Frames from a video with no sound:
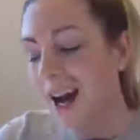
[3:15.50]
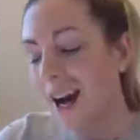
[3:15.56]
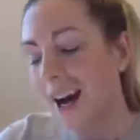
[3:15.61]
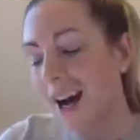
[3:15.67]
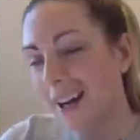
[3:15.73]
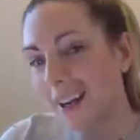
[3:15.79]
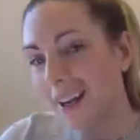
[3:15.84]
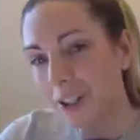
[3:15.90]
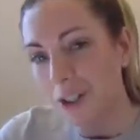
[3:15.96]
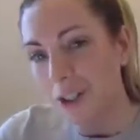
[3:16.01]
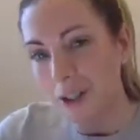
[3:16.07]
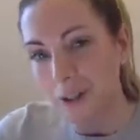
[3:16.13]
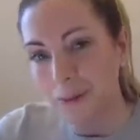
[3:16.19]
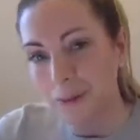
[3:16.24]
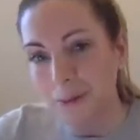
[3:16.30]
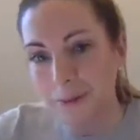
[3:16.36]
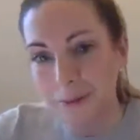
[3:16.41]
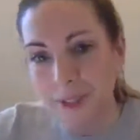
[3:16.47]
And I
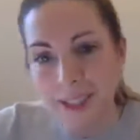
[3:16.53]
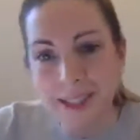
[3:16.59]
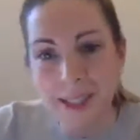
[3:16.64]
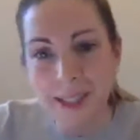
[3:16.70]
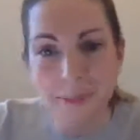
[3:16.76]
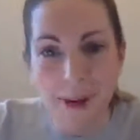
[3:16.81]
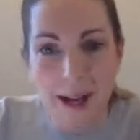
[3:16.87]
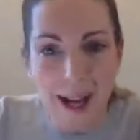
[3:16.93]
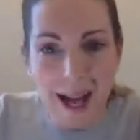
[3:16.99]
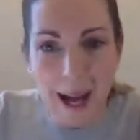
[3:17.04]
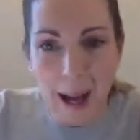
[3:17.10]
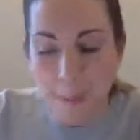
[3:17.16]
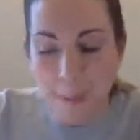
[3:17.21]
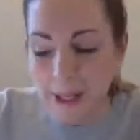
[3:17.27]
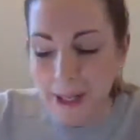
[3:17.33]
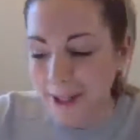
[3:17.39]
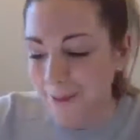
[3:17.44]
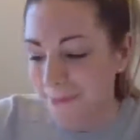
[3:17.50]
knew that it meant
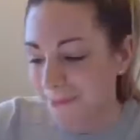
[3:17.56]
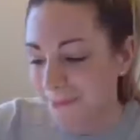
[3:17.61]
happy,